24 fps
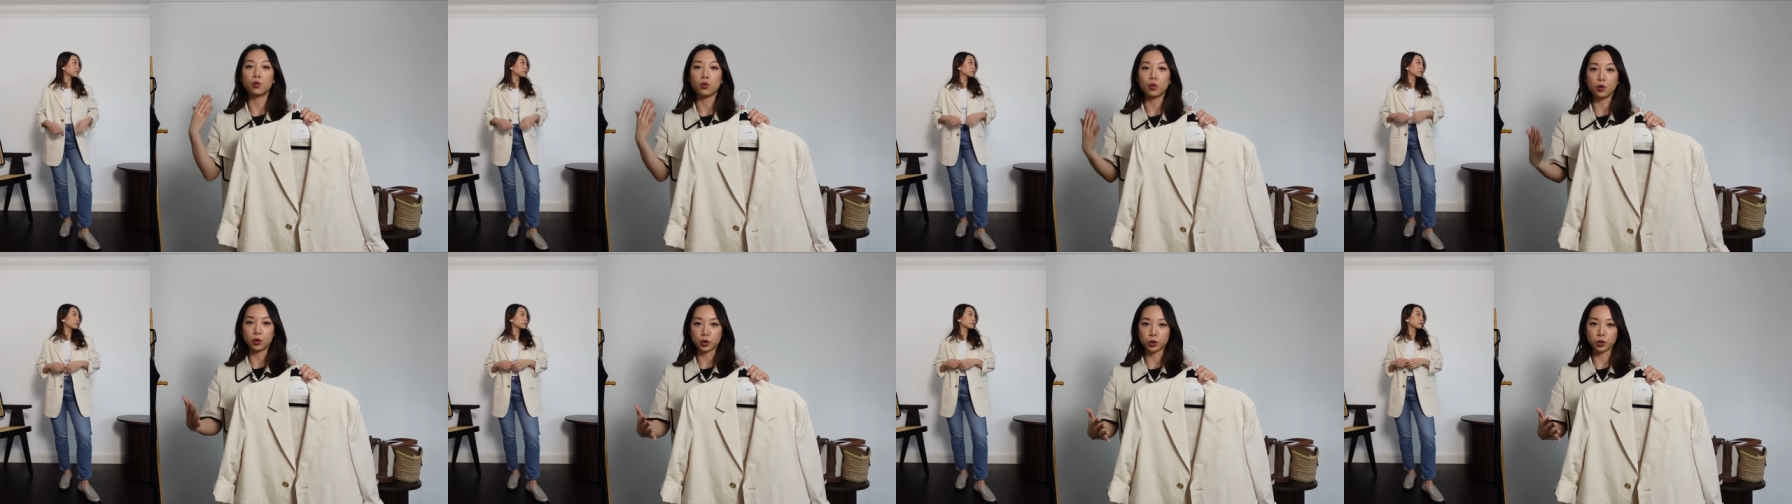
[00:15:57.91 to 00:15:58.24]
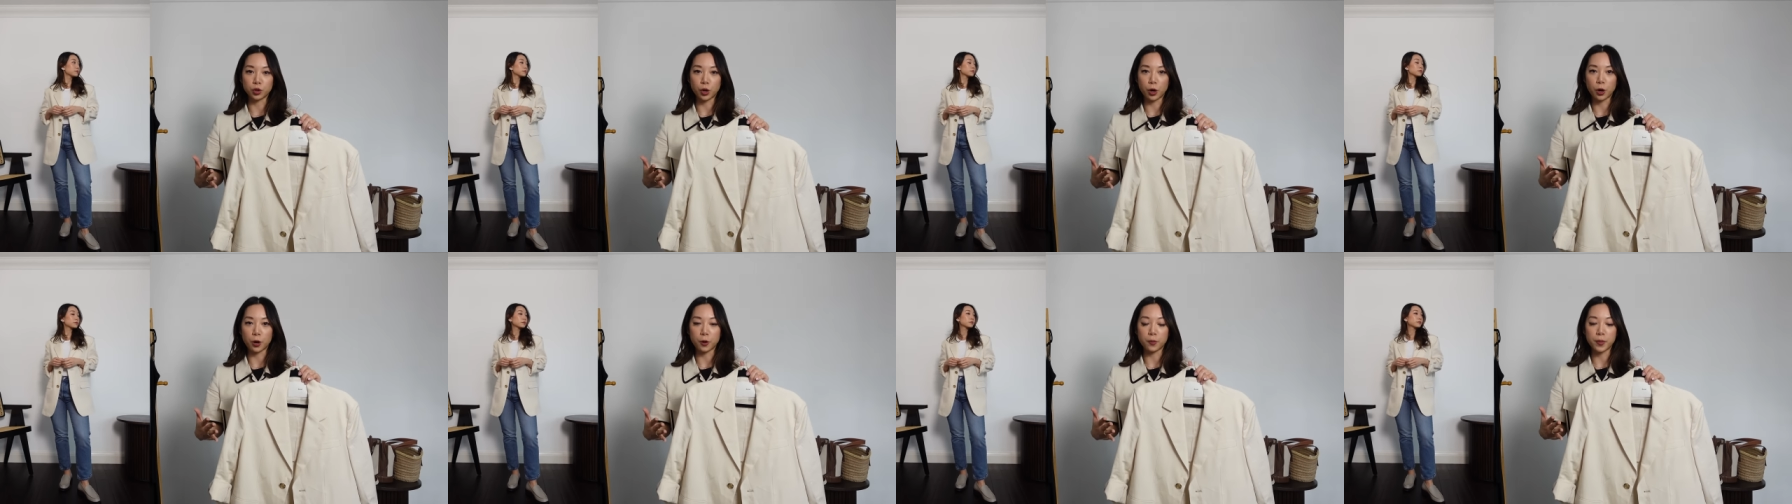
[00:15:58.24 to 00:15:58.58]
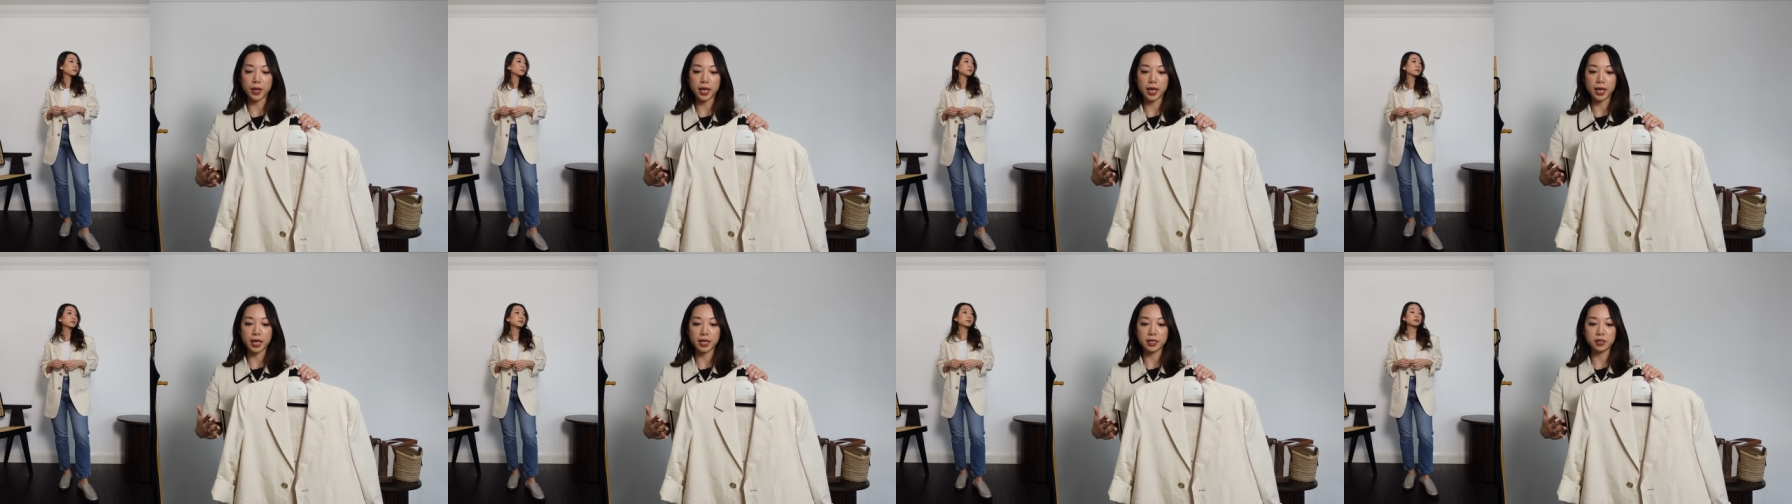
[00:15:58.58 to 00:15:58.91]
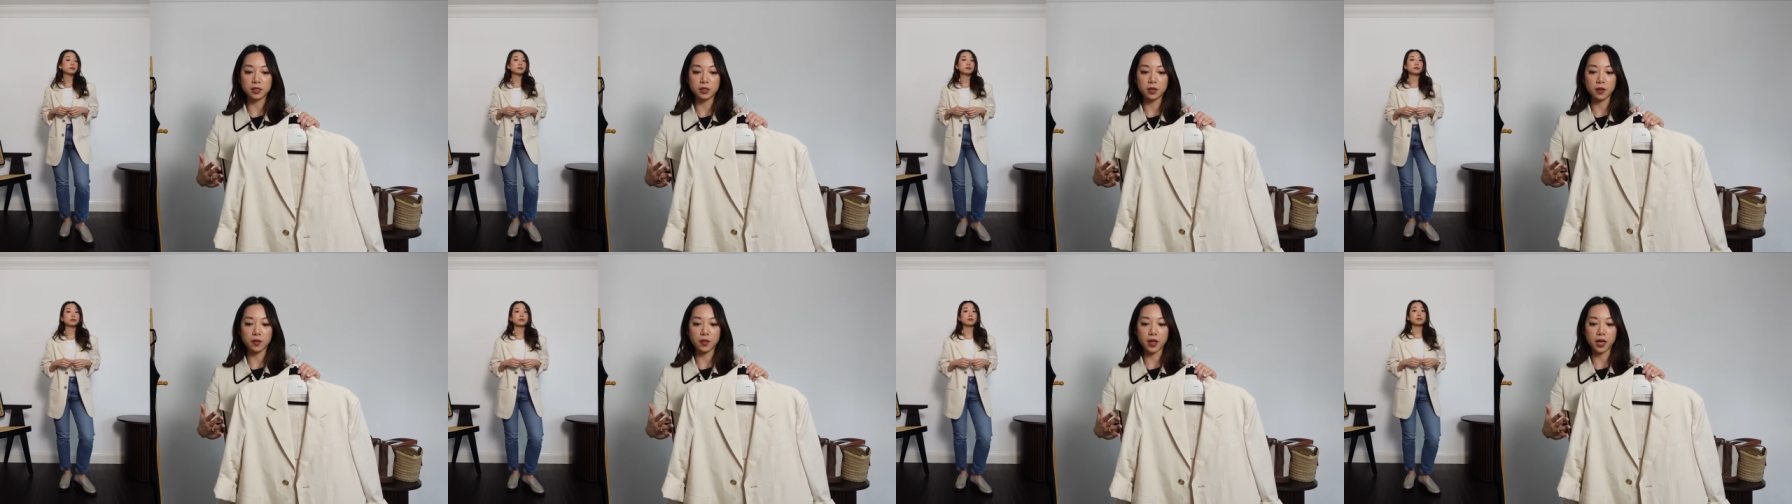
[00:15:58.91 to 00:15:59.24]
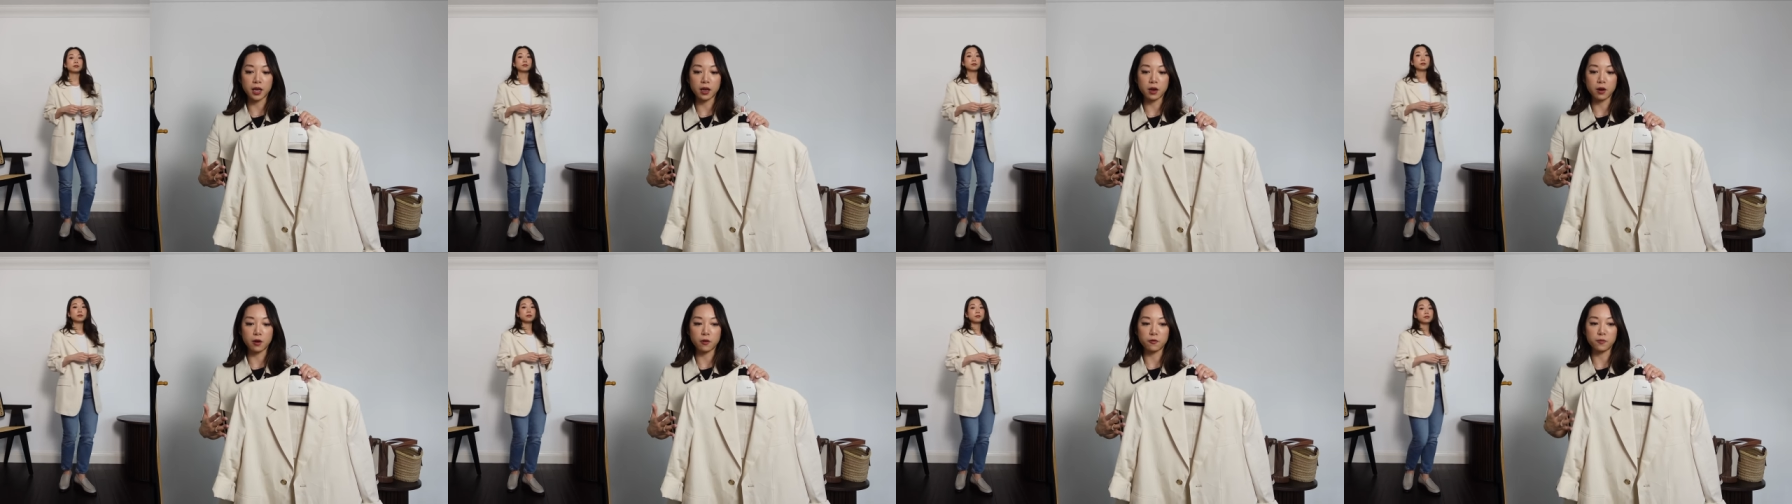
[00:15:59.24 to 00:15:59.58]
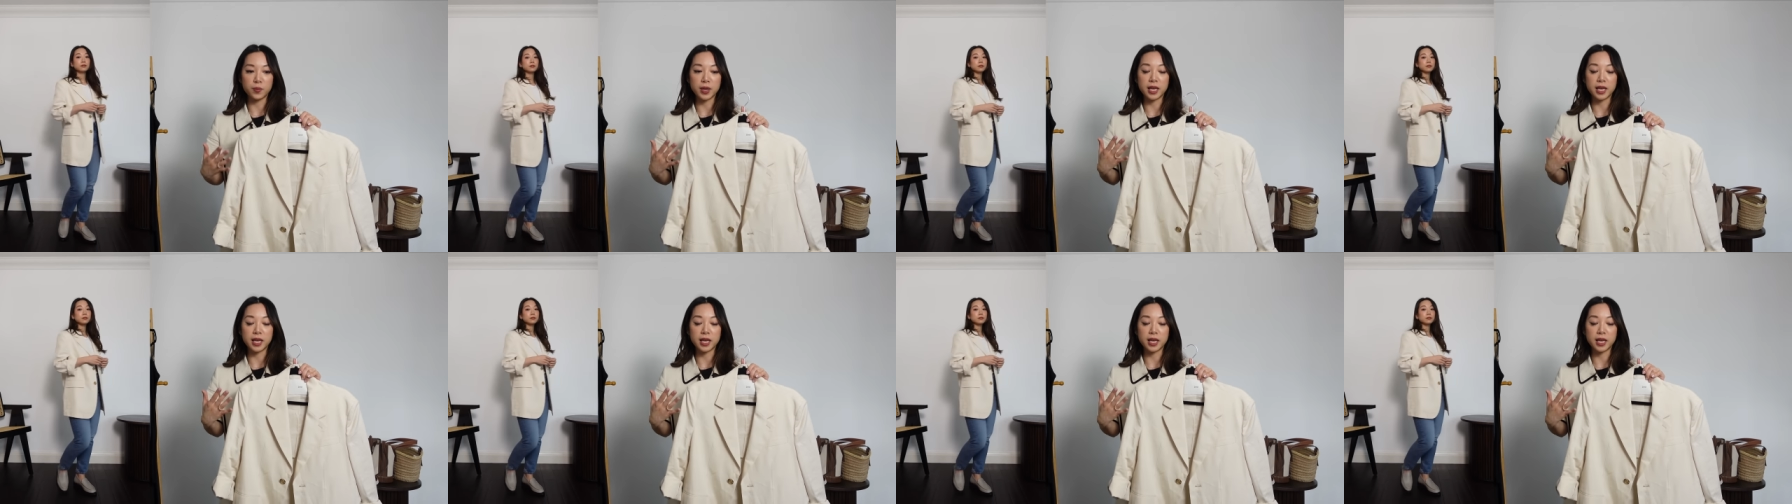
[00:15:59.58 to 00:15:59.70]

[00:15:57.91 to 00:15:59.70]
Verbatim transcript: wardrobe is to think of